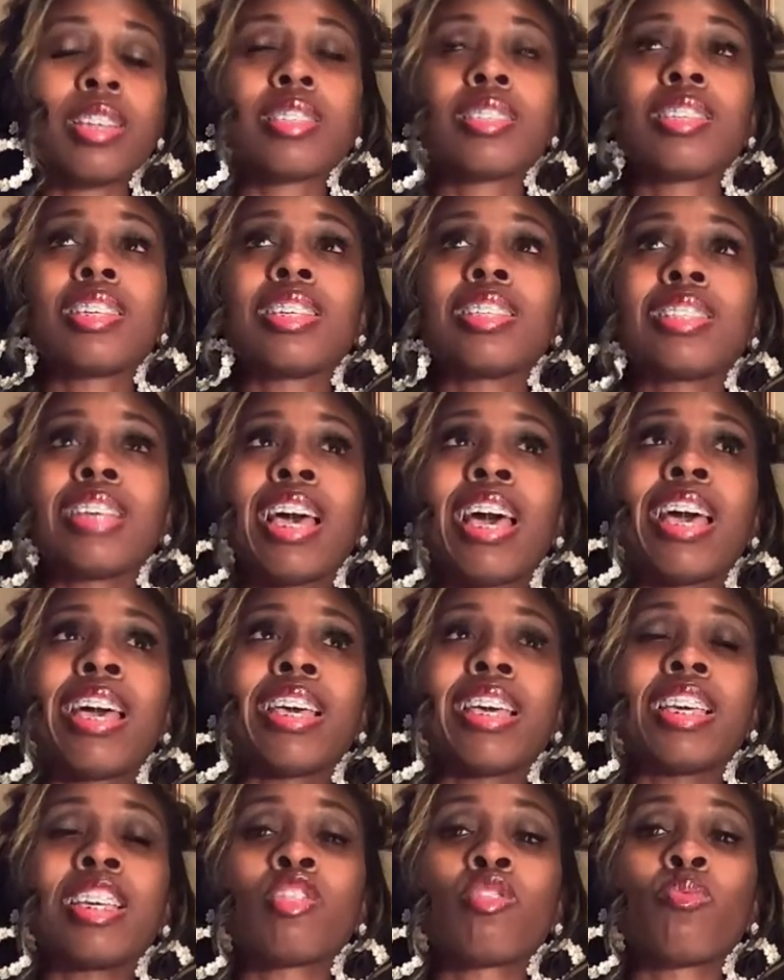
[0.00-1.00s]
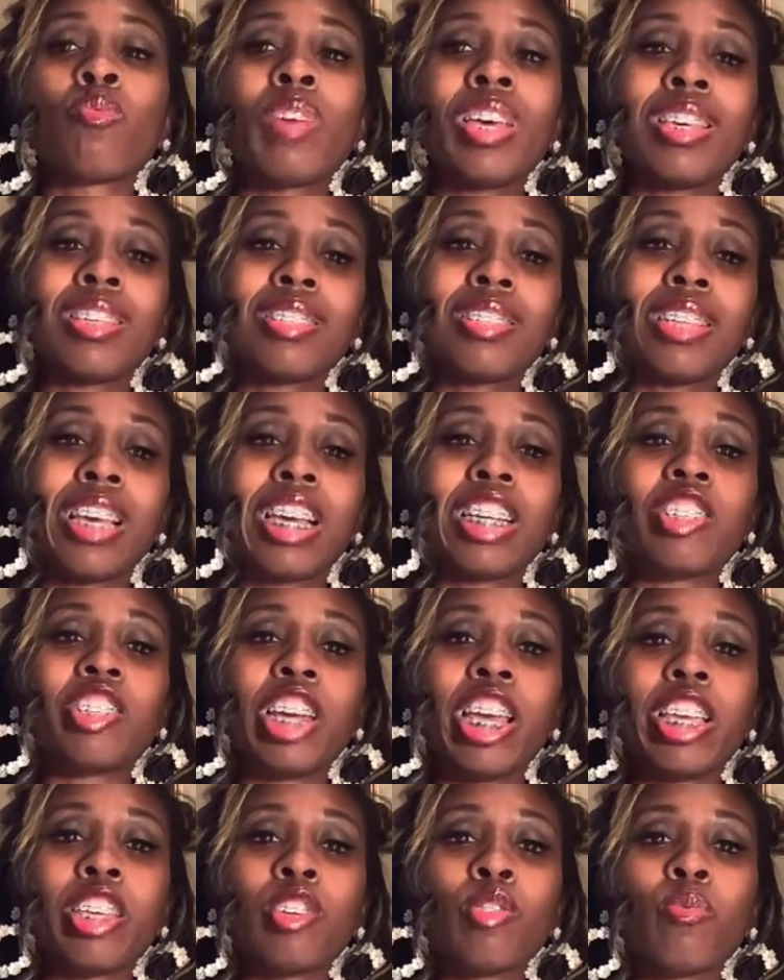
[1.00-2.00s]
today is Wednesday,
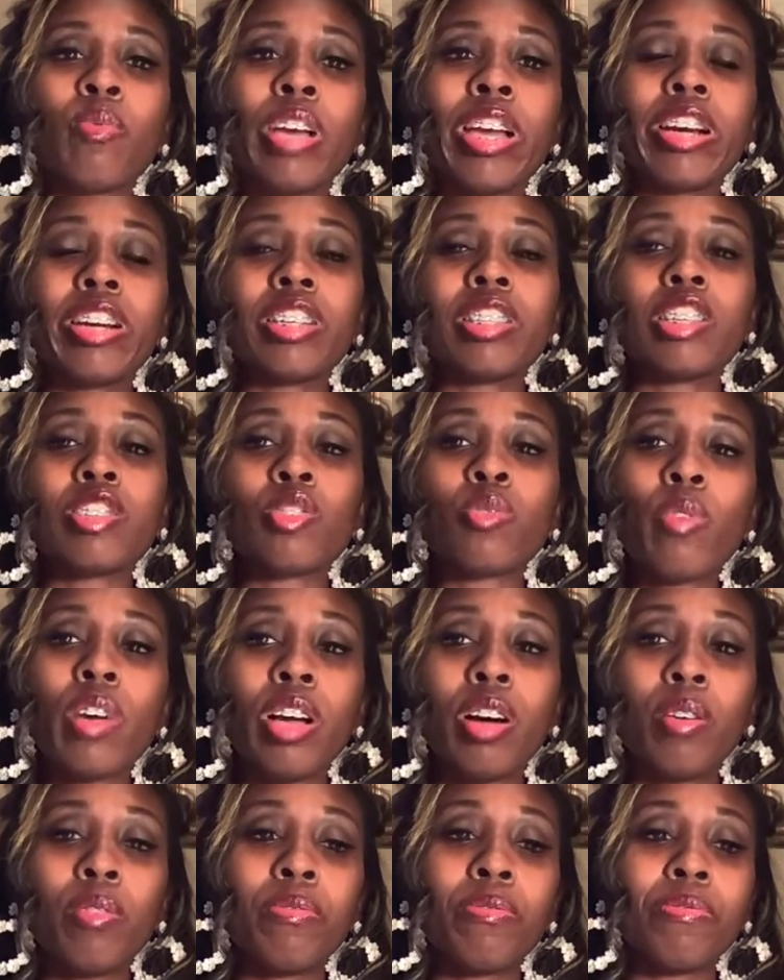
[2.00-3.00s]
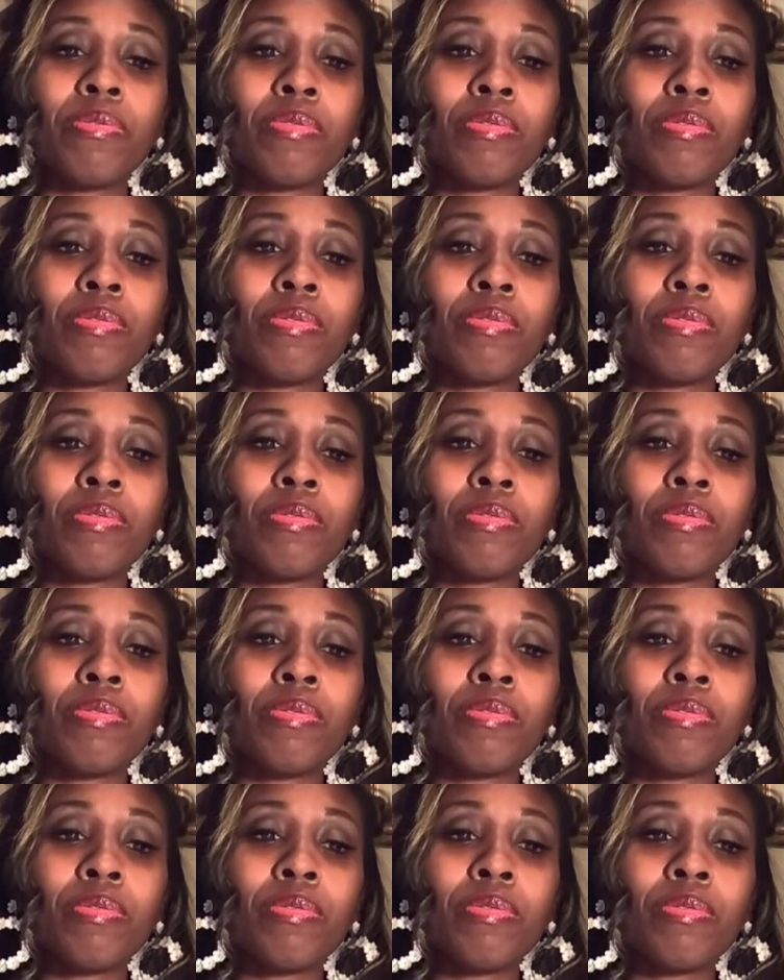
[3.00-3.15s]
January the 12th.